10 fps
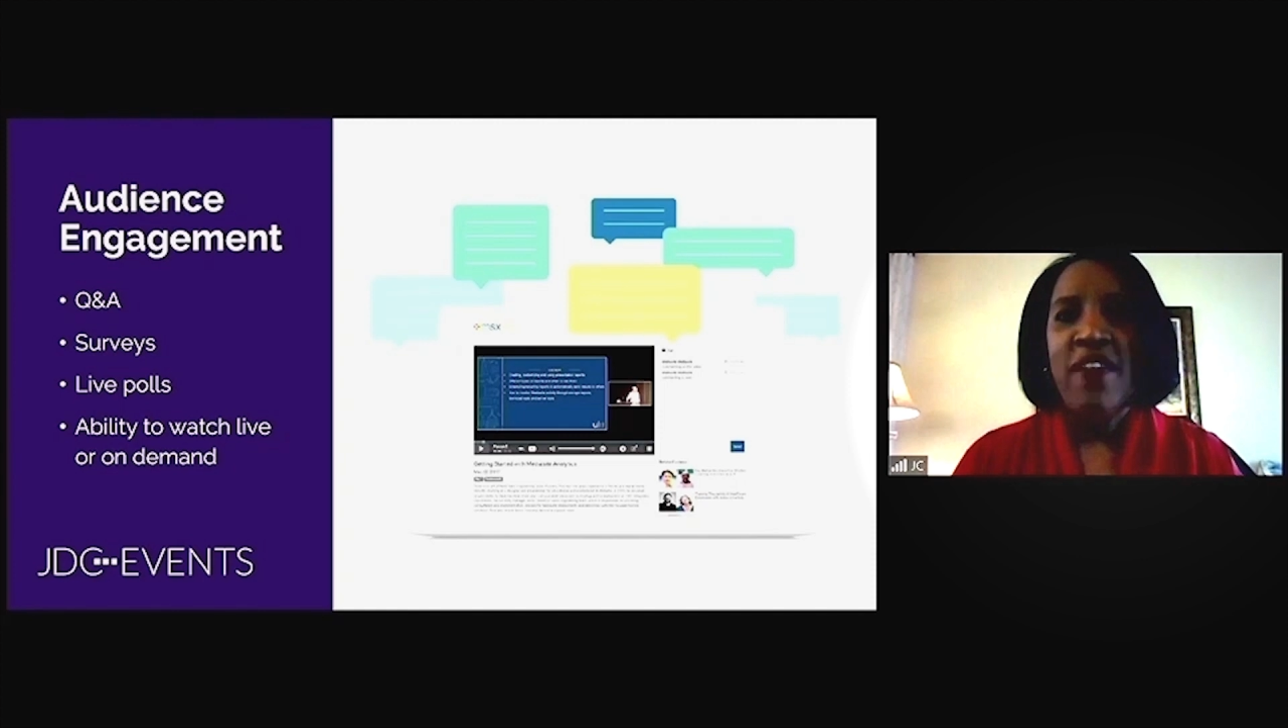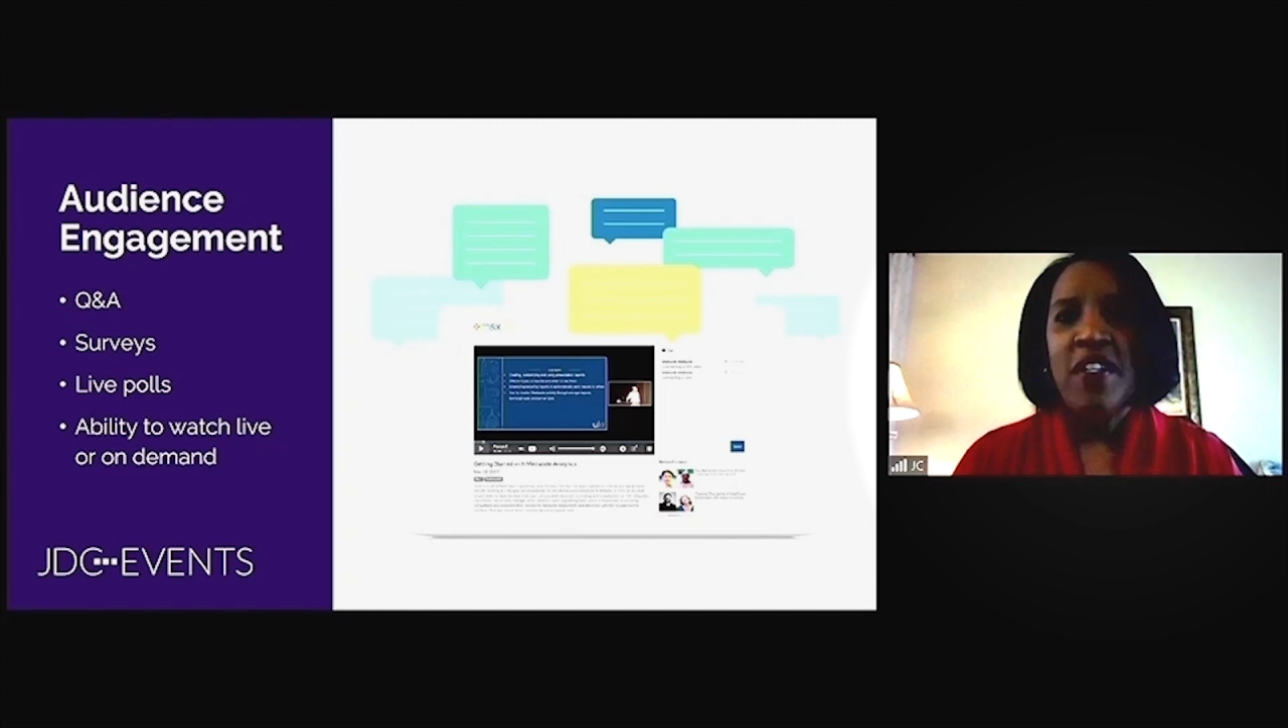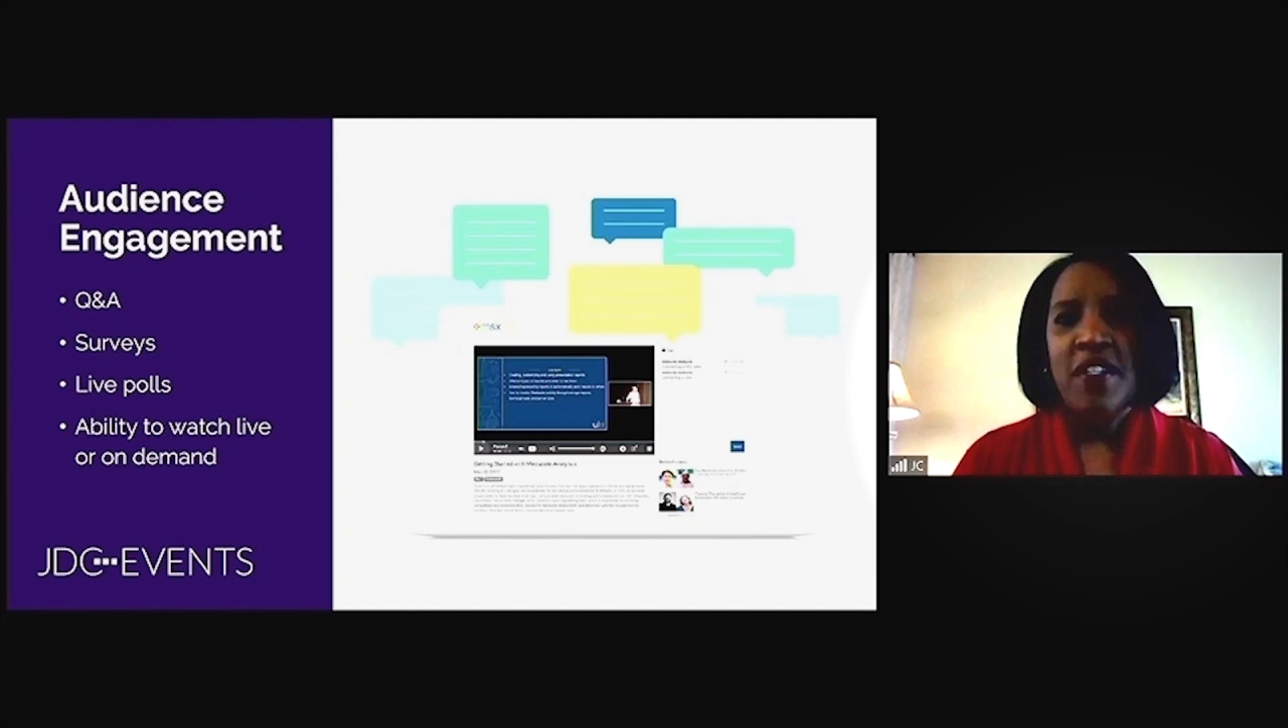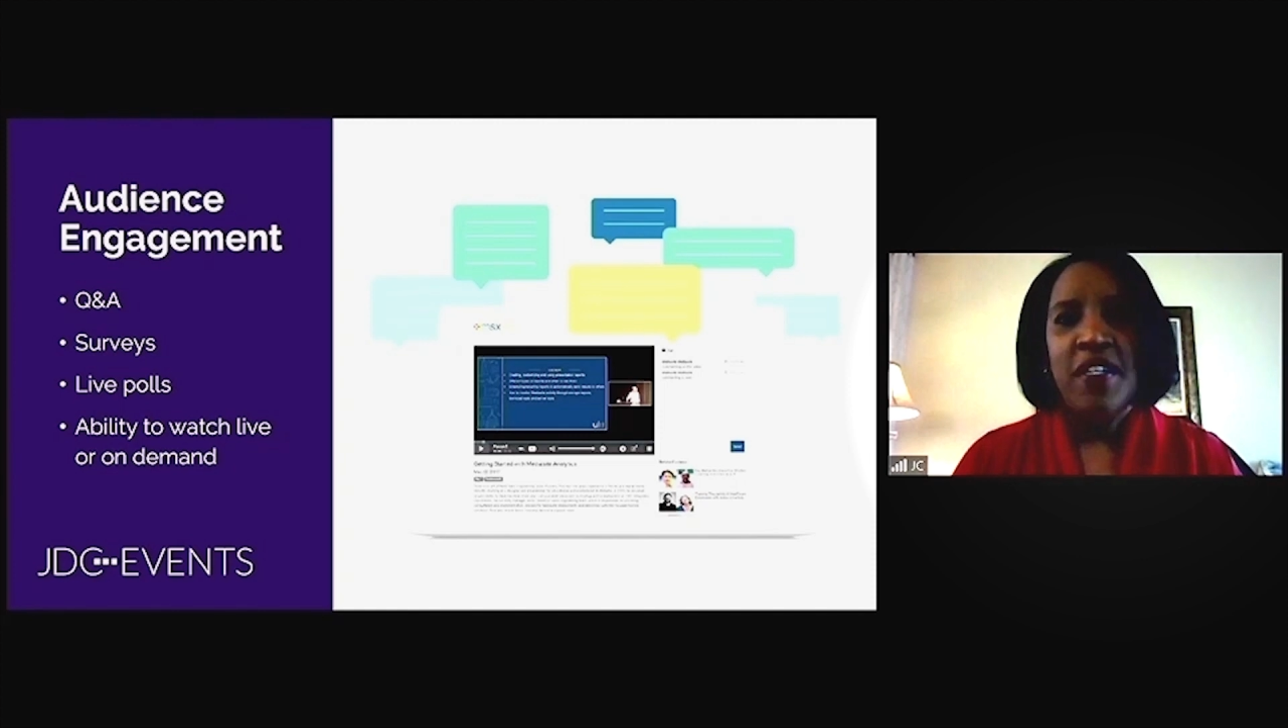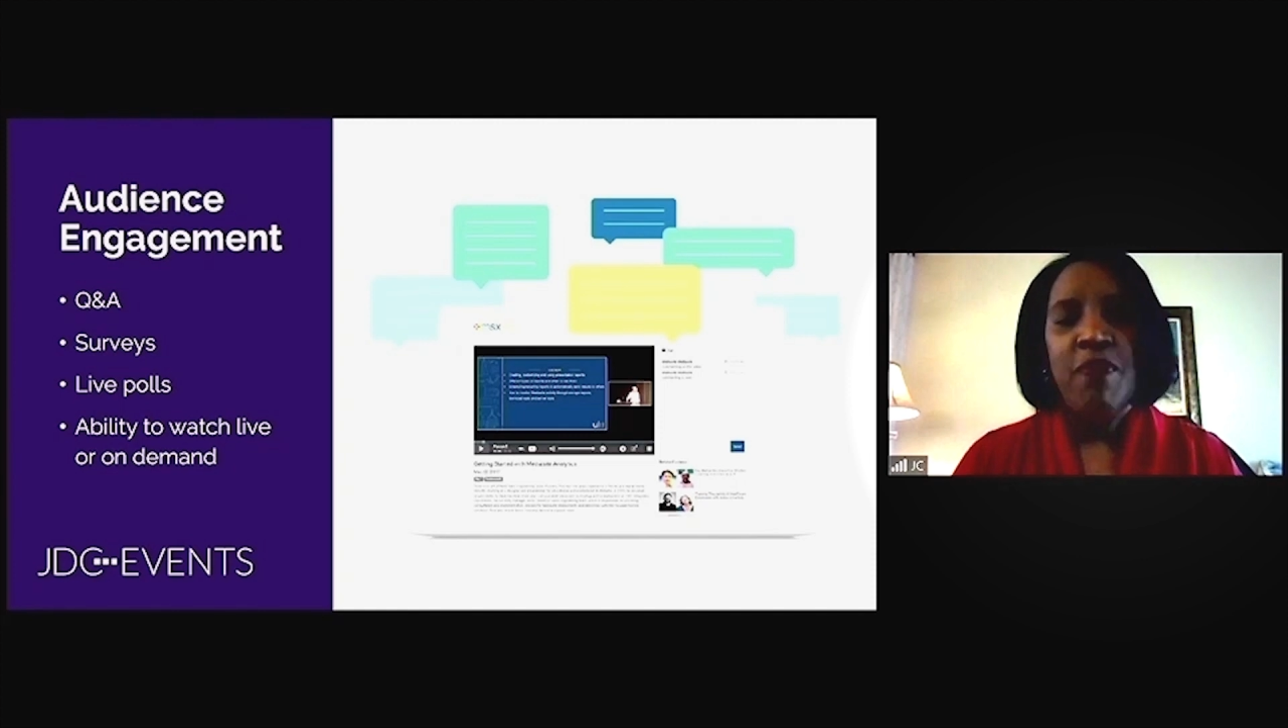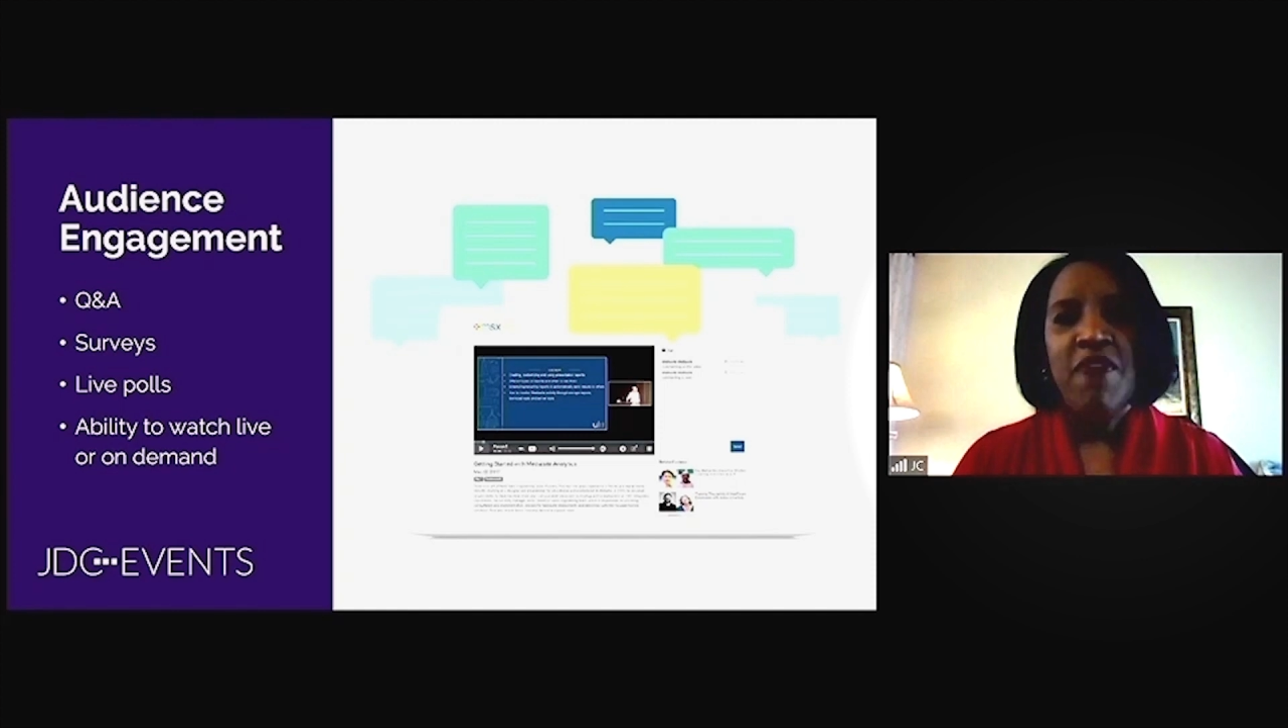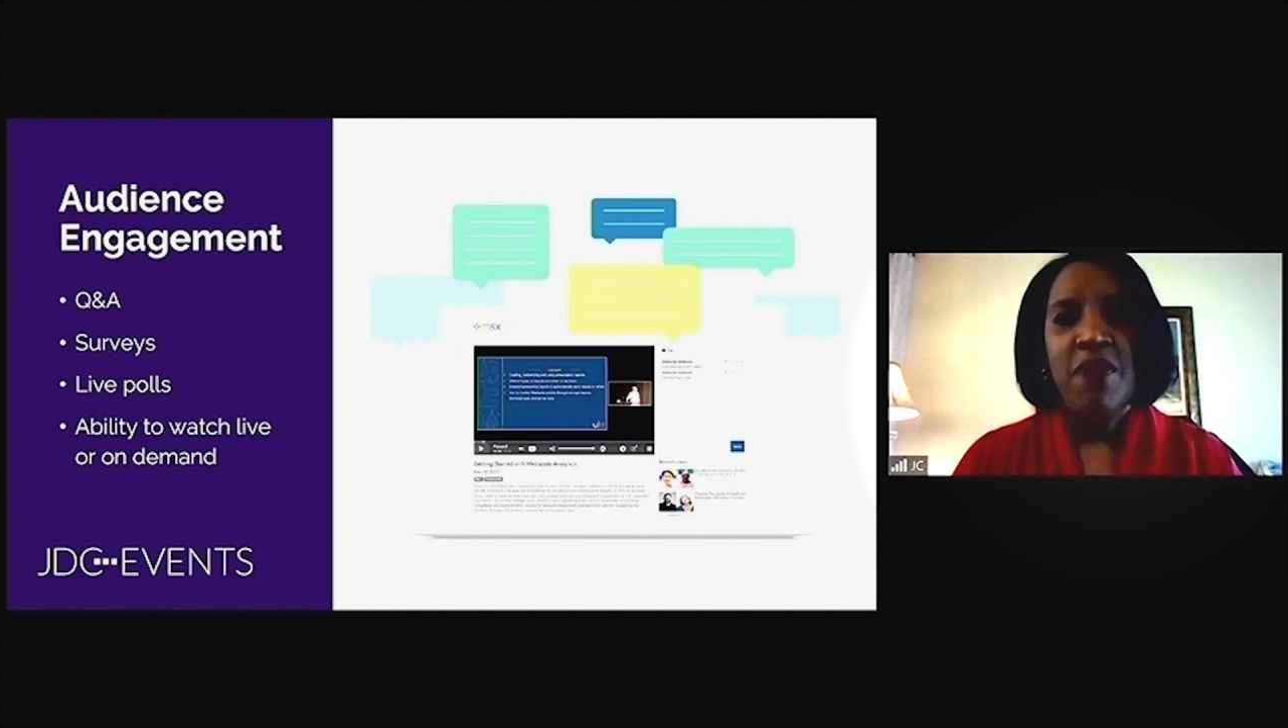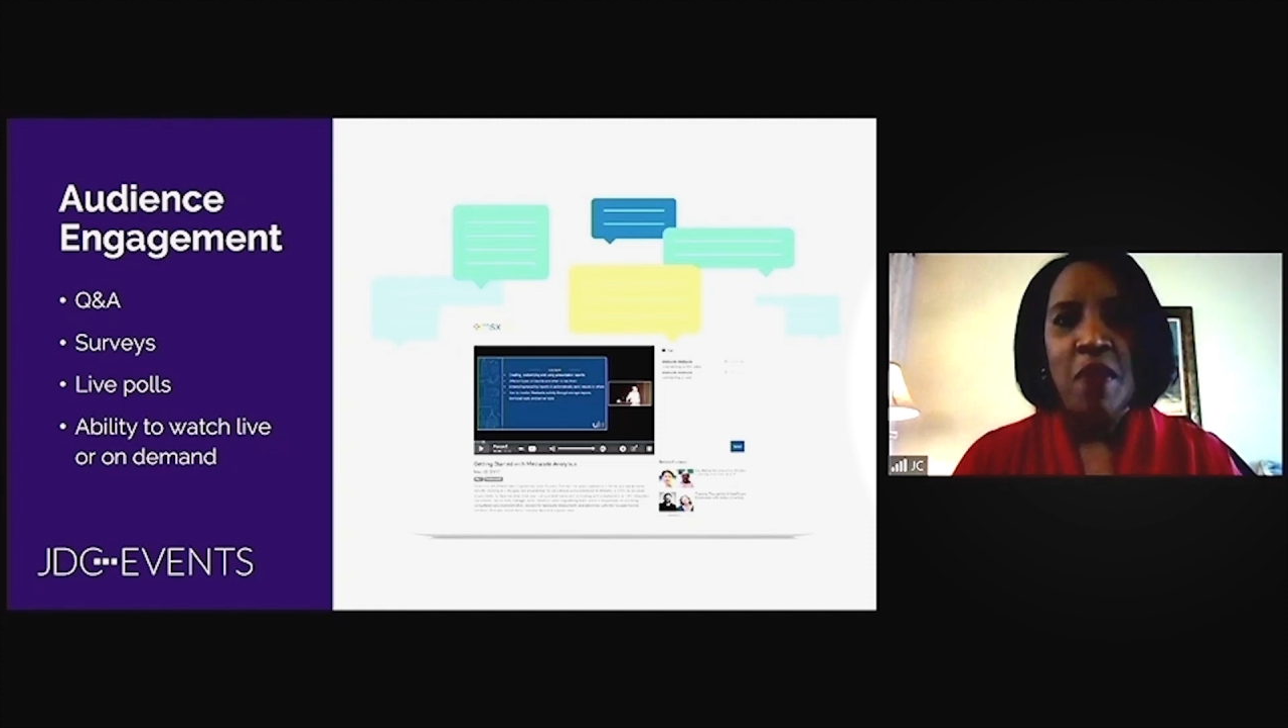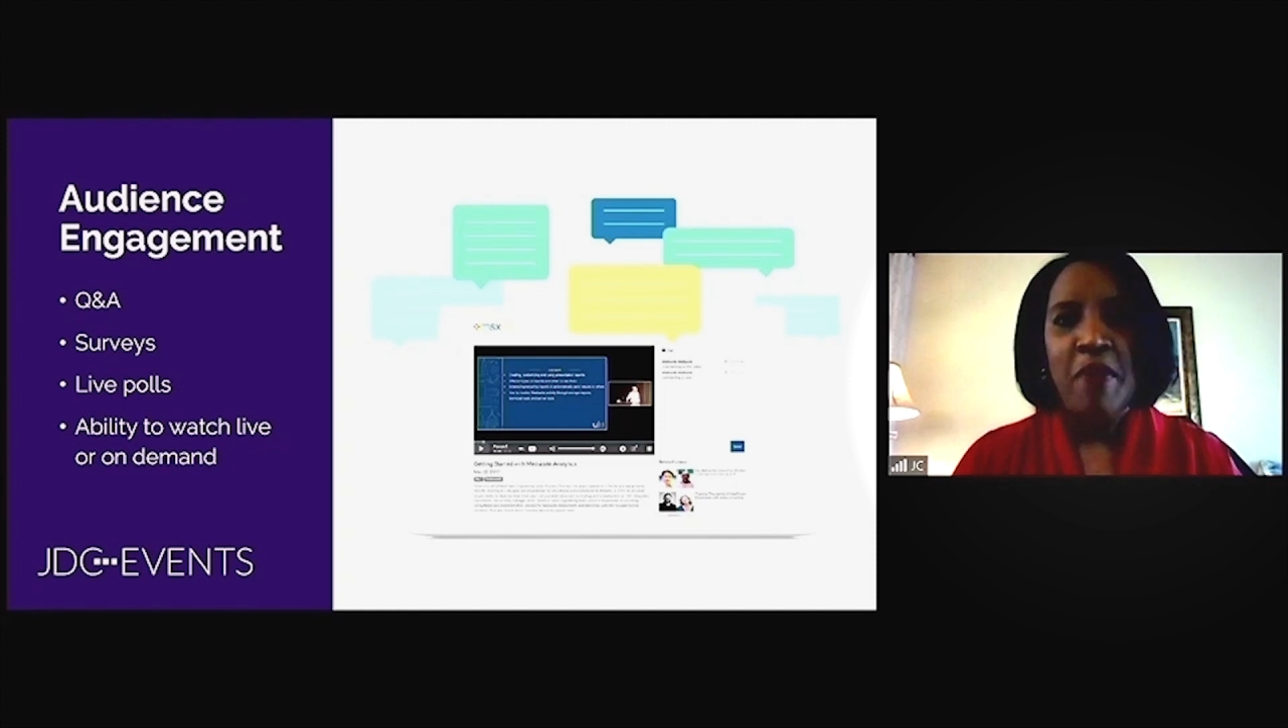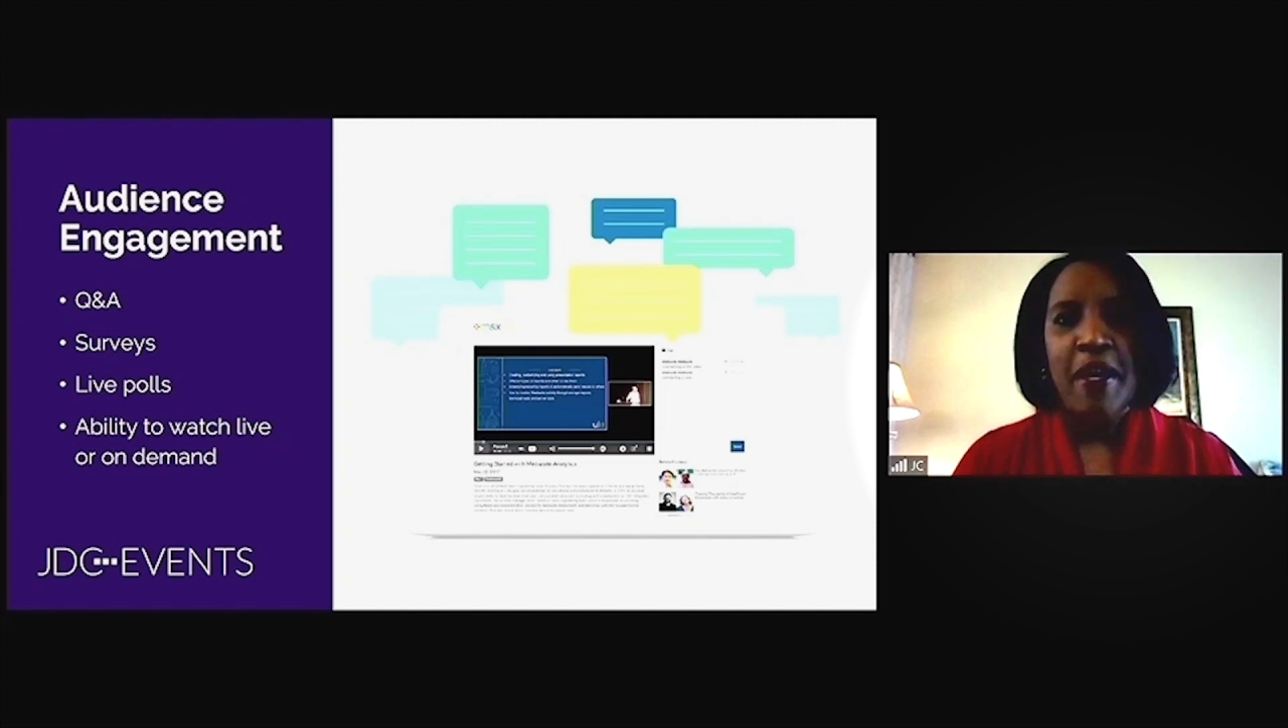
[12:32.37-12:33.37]
this type of
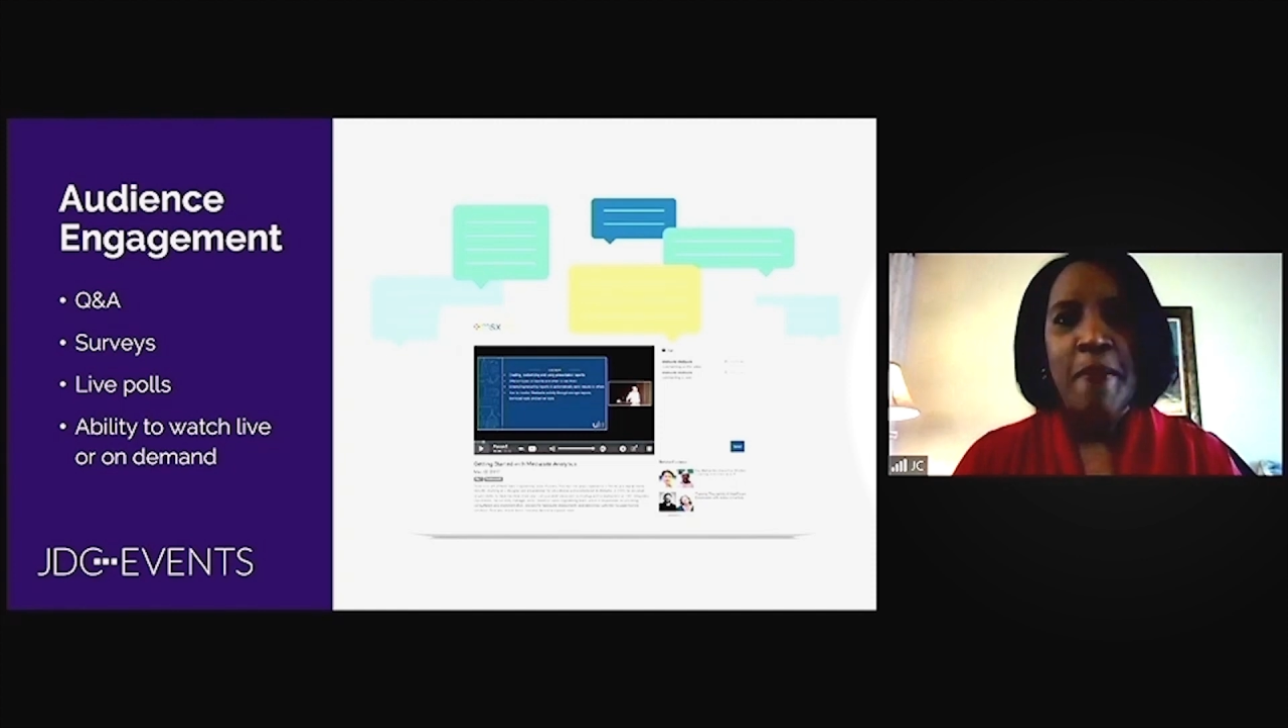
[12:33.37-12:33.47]
format?